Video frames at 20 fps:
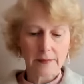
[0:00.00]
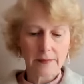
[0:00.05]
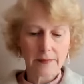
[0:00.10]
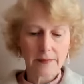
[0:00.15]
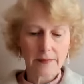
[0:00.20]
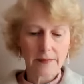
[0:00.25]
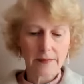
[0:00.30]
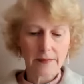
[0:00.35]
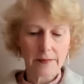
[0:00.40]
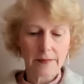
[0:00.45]

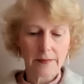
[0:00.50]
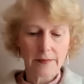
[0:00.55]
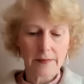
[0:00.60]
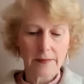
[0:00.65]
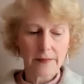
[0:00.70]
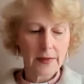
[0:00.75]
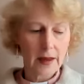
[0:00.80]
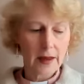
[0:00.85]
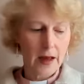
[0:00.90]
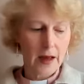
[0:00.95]
welcome,
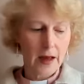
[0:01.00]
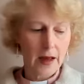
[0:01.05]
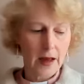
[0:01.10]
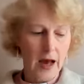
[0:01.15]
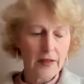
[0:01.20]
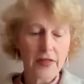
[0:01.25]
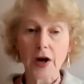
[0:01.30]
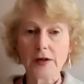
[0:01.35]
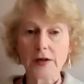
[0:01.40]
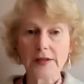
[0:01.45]

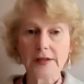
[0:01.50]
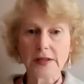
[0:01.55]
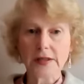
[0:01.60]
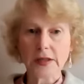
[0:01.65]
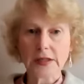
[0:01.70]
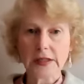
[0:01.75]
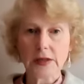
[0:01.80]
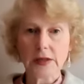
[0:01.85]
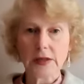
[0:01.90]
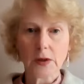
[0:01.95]
and
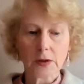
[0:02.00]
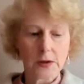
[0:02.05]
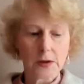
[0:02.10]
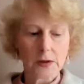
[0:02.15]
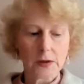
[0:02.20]
those who